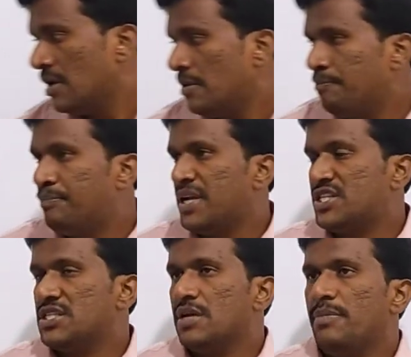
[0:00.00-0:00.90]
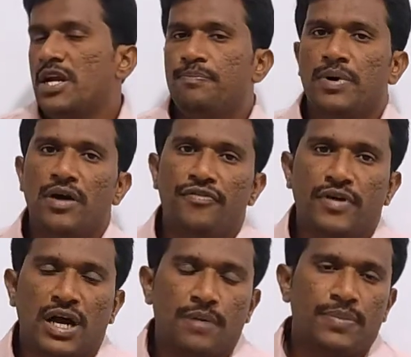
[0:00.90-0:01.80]
brushes are made up of
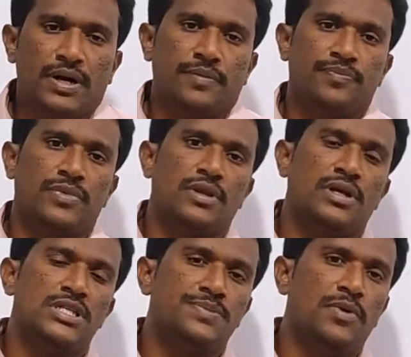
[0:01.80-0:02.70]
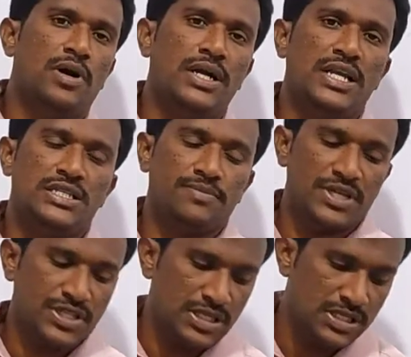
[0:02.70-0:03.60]
carbon. In small DC
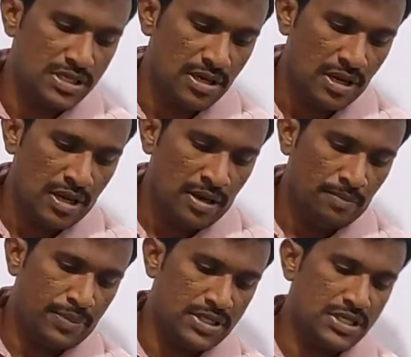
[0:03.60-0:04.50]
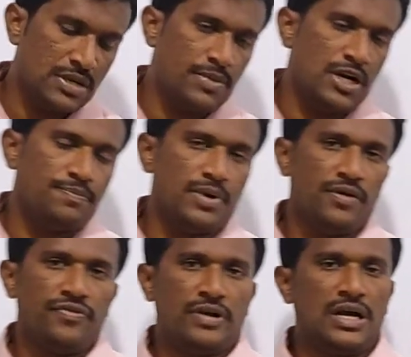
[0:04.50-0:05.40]
machines, brushes are made up
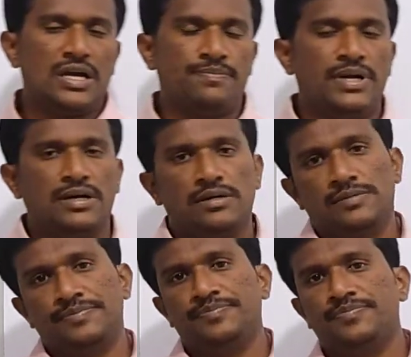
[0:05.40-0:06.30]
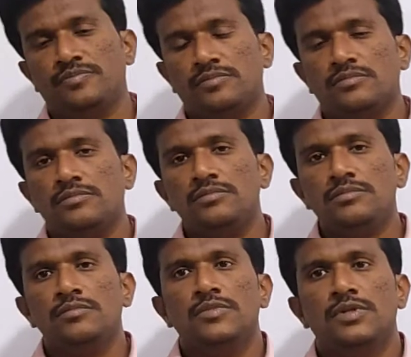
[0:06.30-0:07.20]
of carbon.
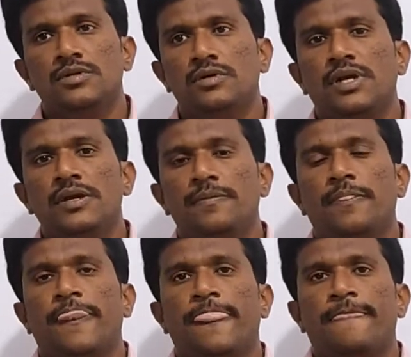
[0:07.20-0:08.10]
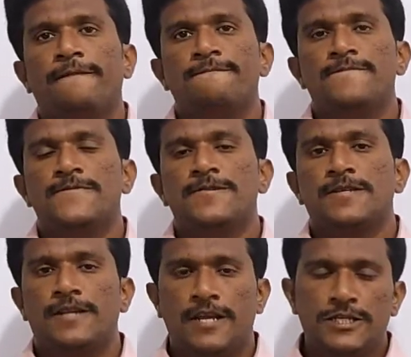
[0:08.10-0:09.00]
Okay,
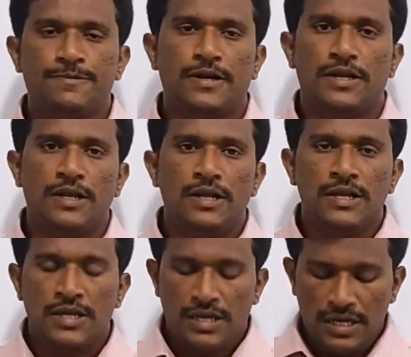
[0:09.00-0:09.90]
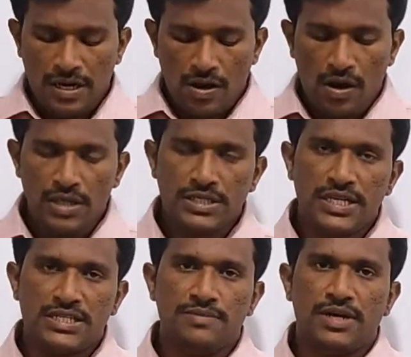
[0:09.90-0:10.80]
next point. In large
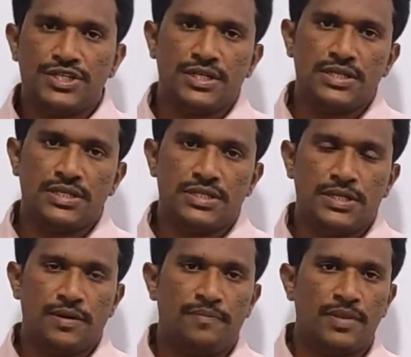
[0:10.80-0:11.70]
DC machines,